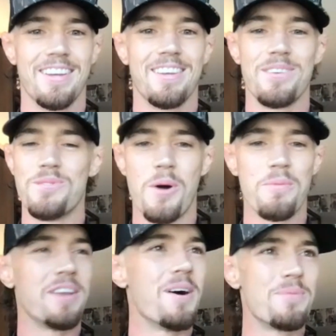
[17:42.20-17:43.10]
you know
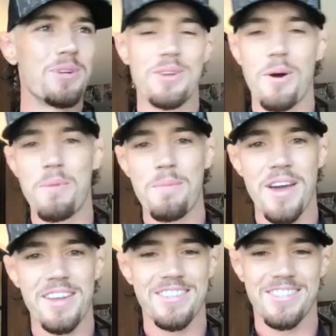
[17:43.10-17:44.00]
my number, you know my
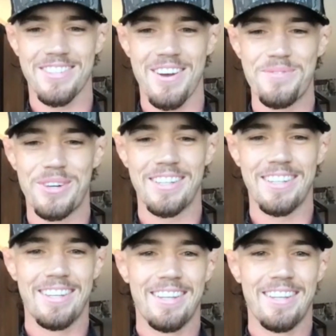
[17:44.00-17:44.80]
manager's number.